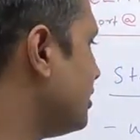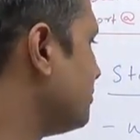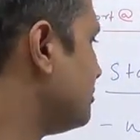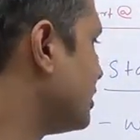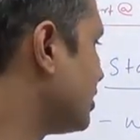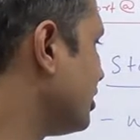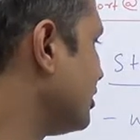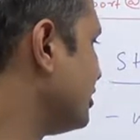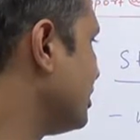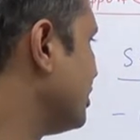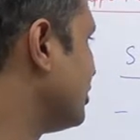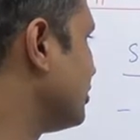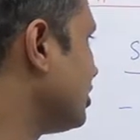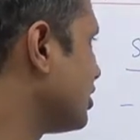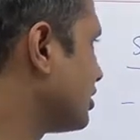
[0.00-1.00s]
because it
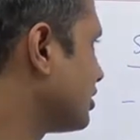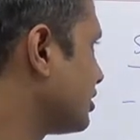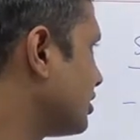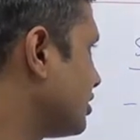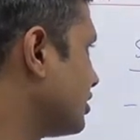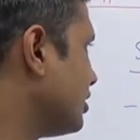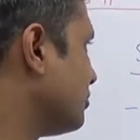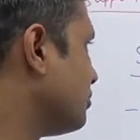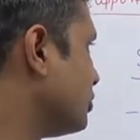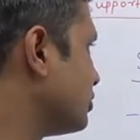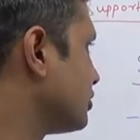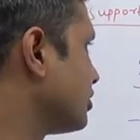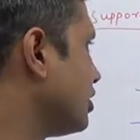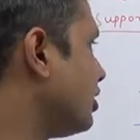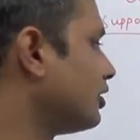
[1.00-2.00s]
is not the
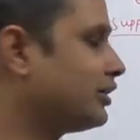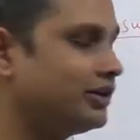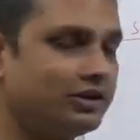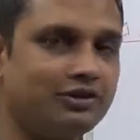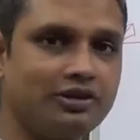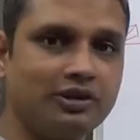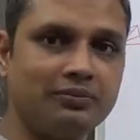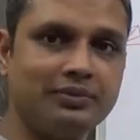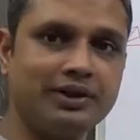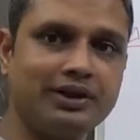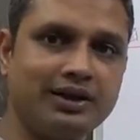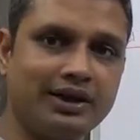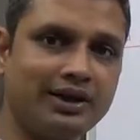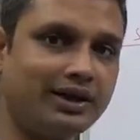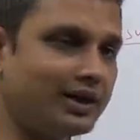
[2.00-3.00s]
most hottest topic
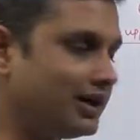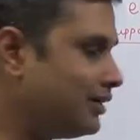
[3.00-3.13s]
currently.